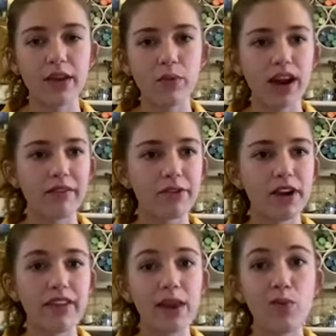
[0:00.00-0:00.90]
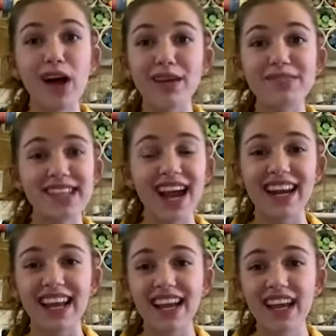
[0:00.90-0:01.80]
whatever. And then while I'm
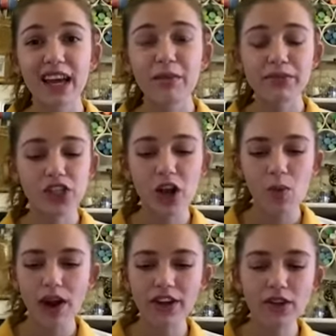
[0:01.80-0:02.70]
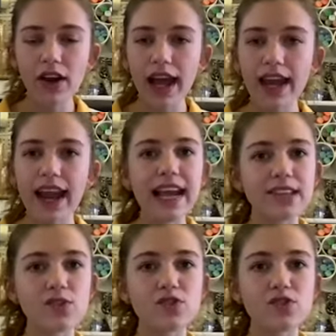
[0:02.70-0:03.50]
signing, Michelle, why don't you go ahead and answer